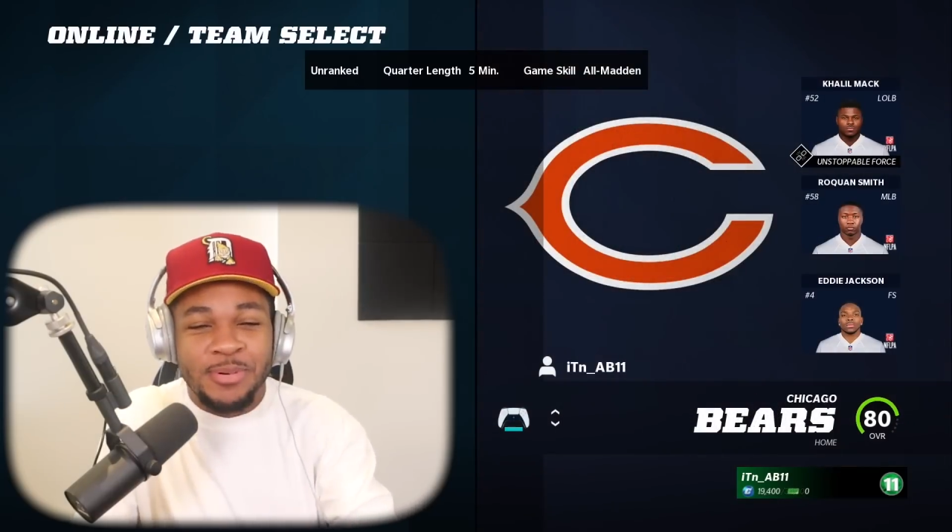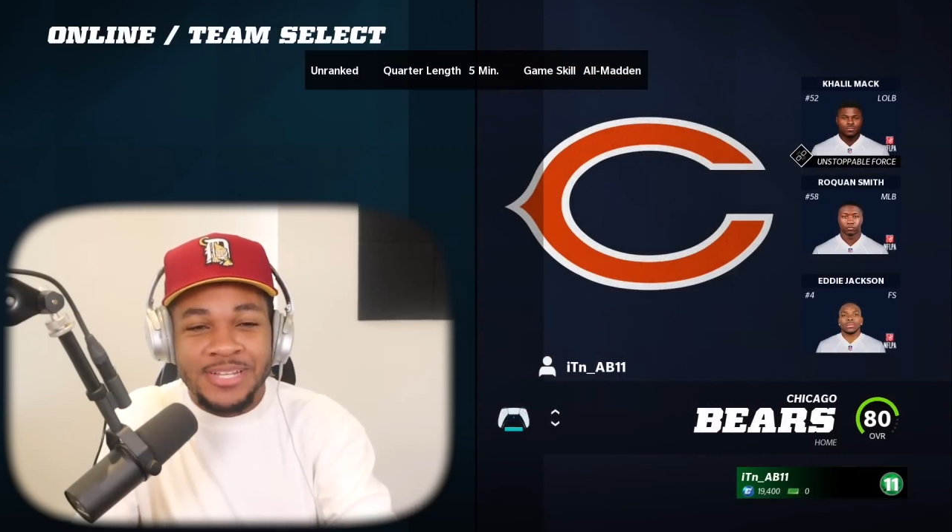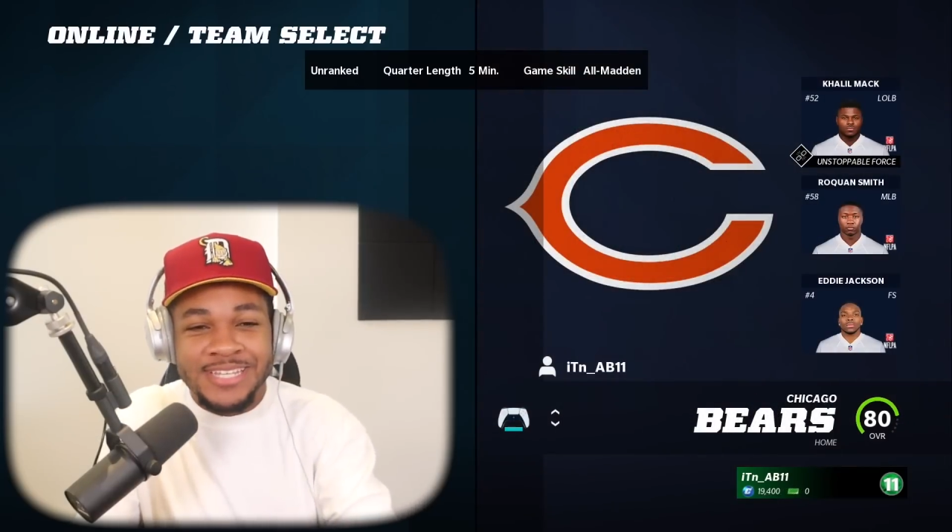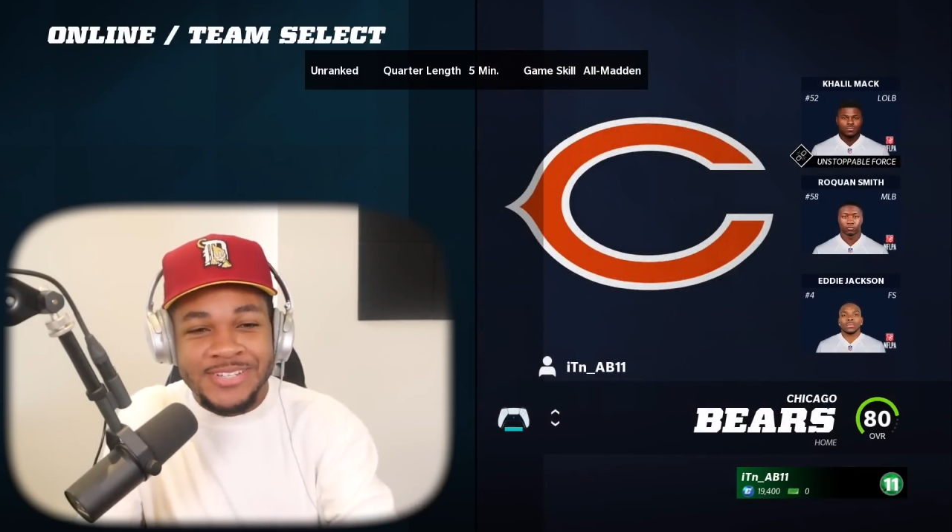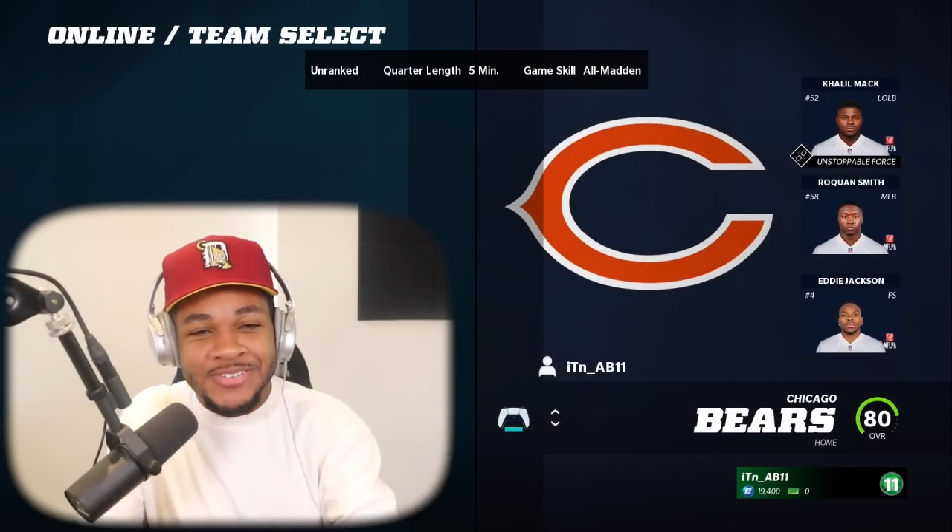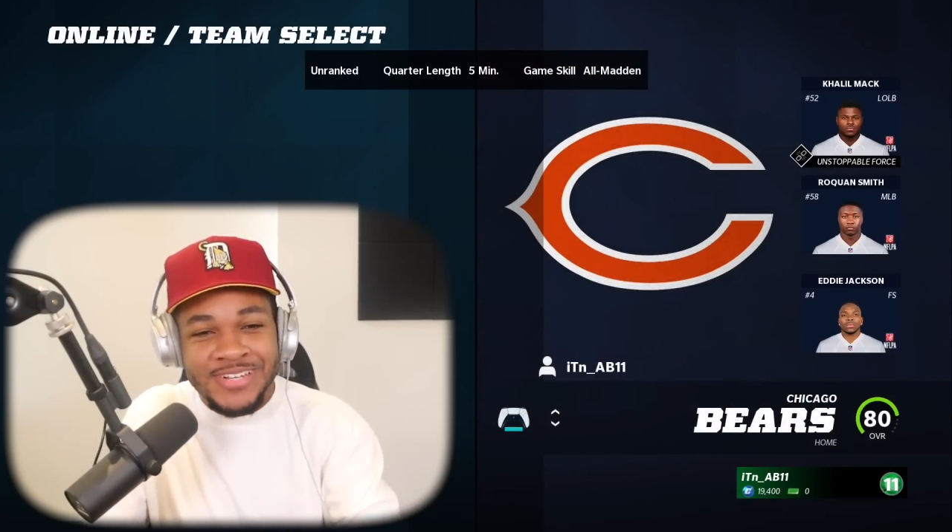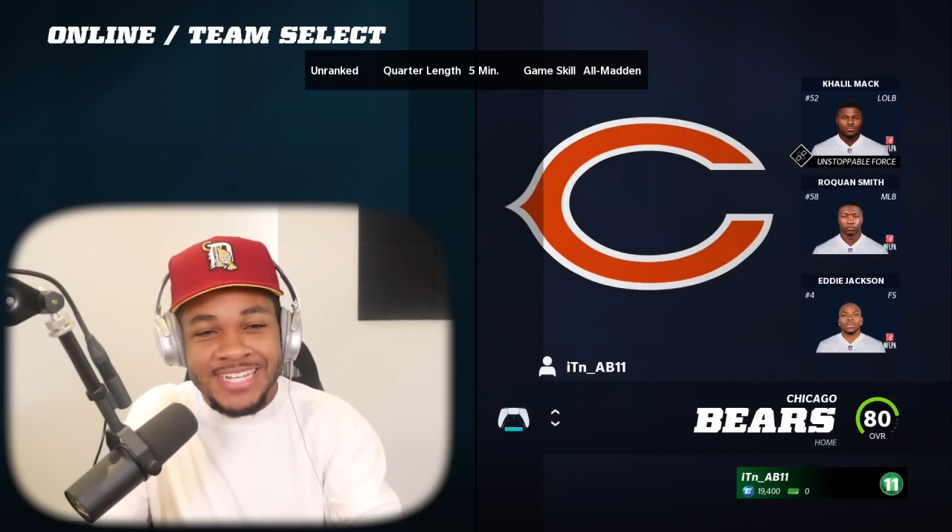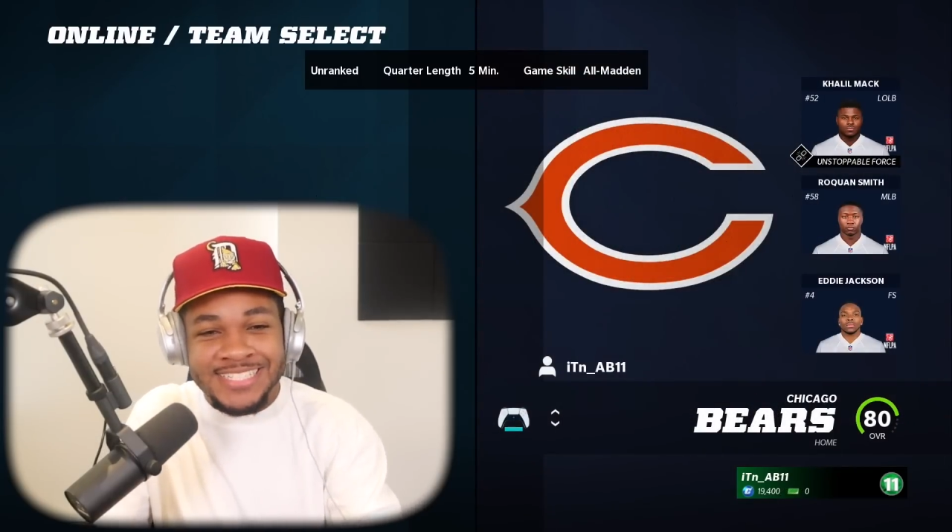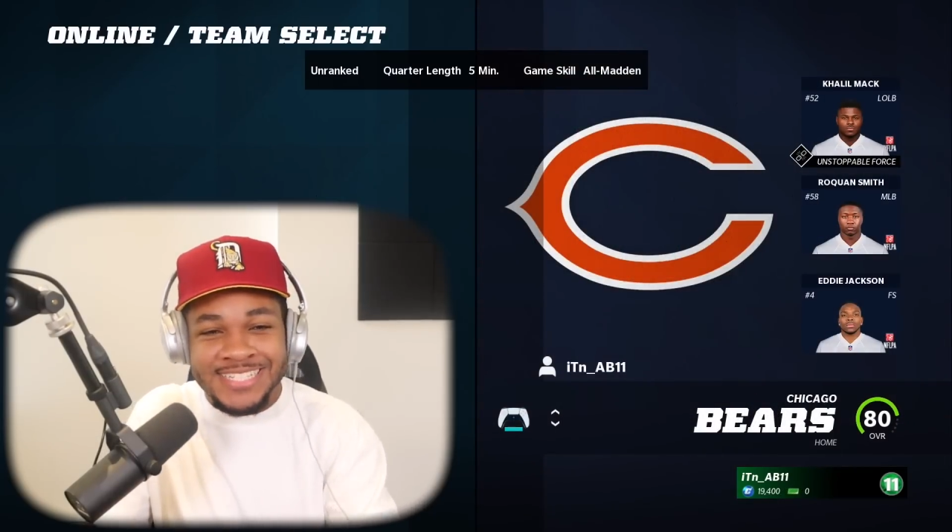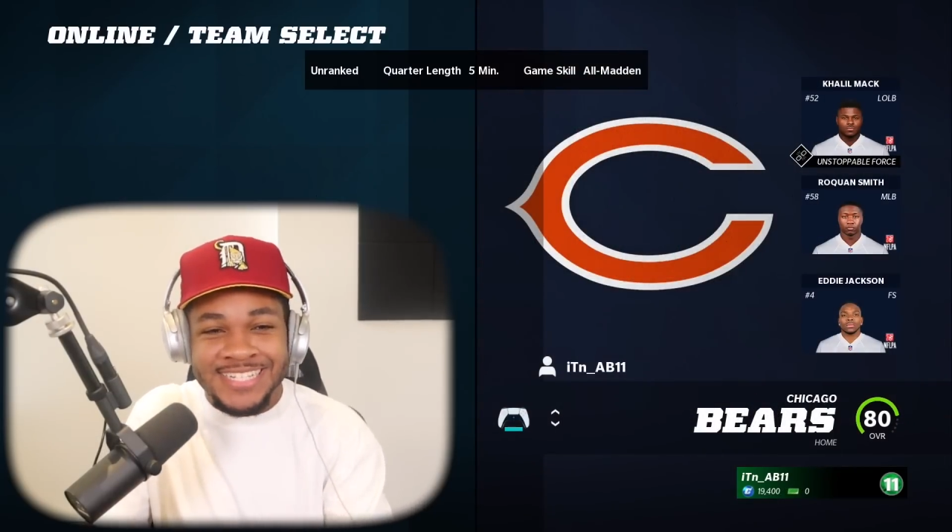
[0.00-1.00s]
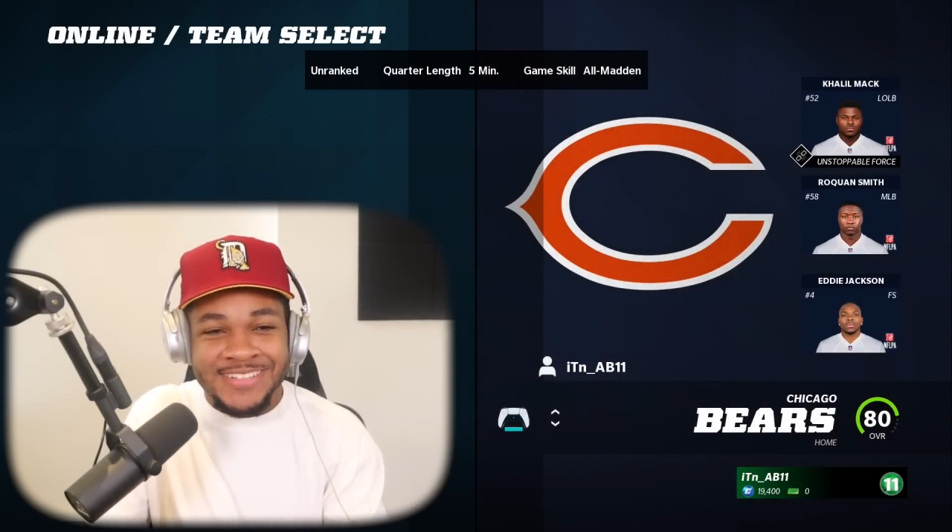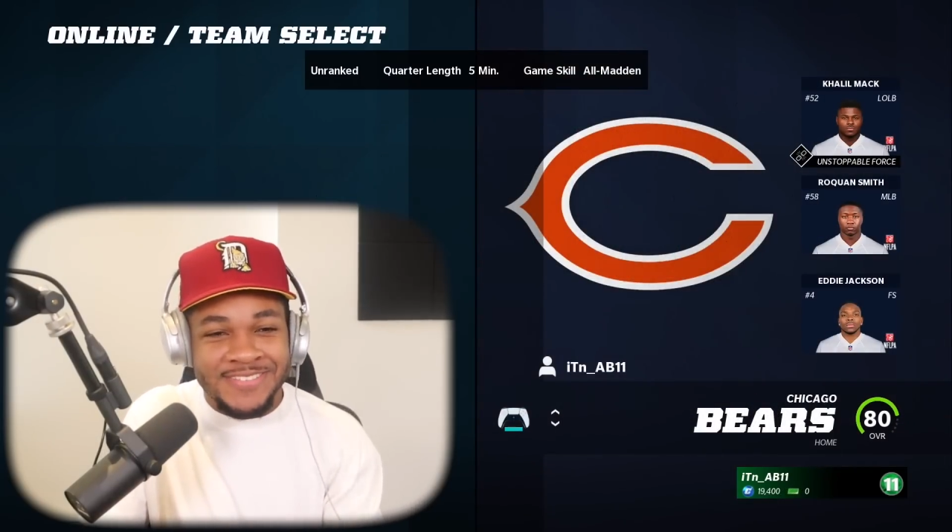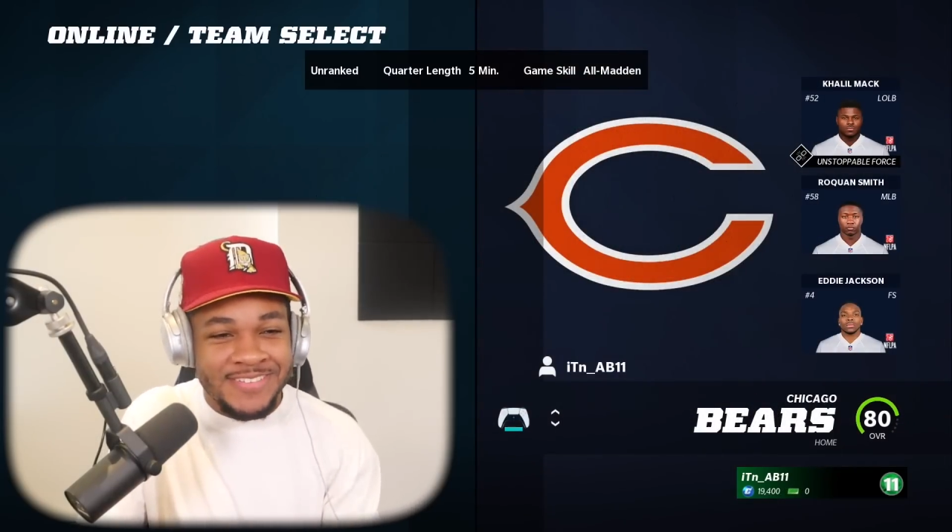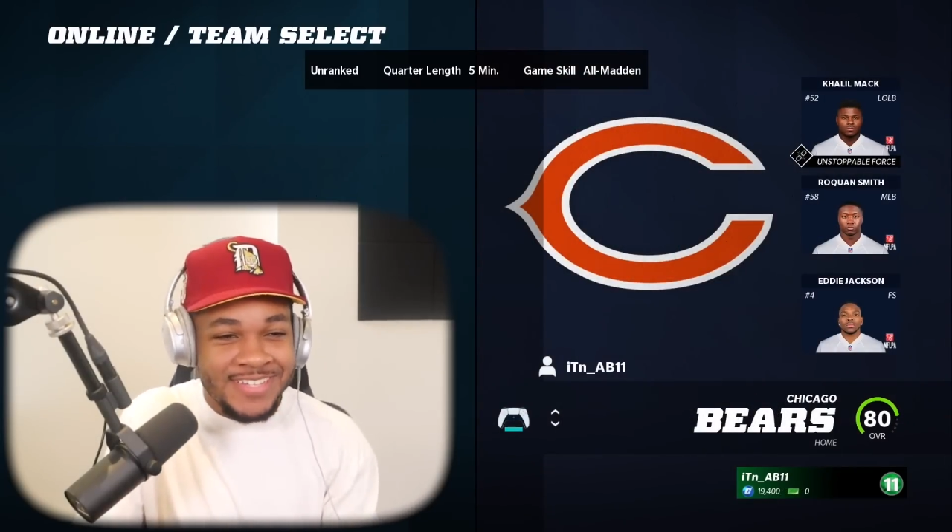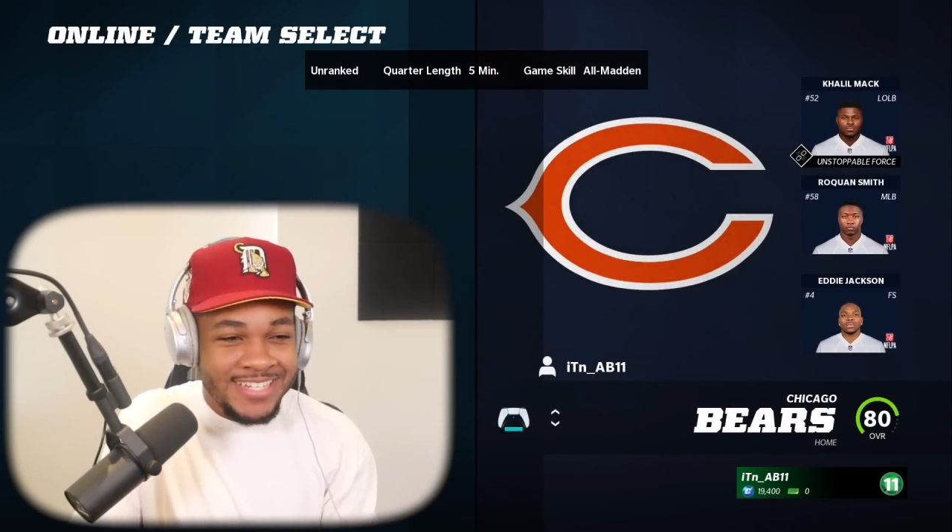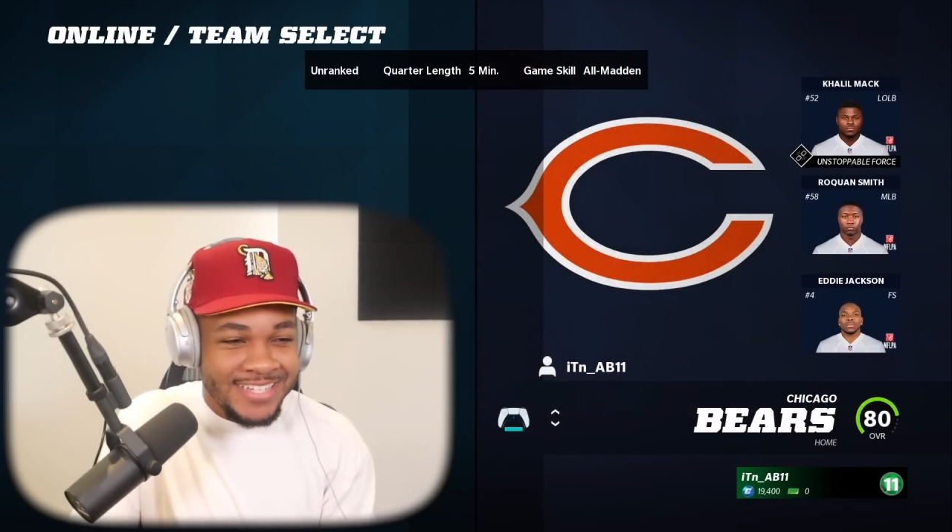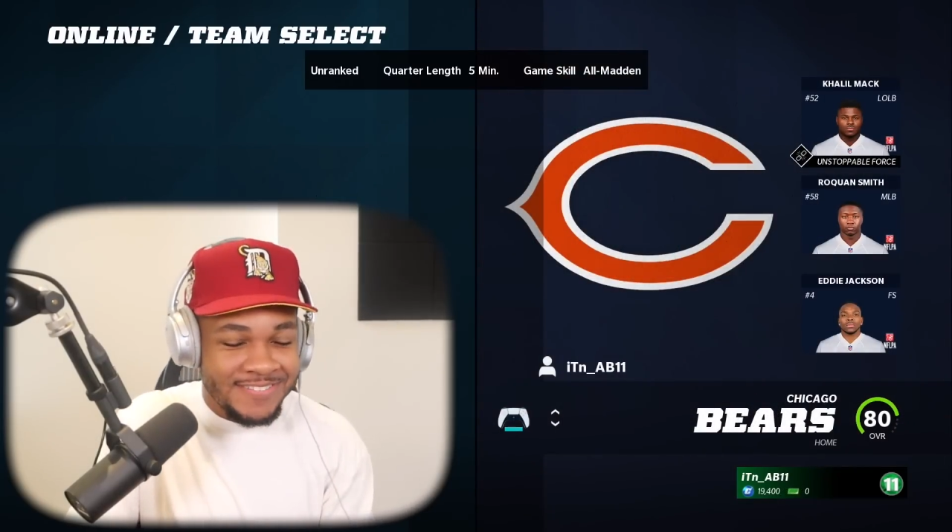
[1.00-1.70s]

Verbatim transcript: to bully you into, you feel me?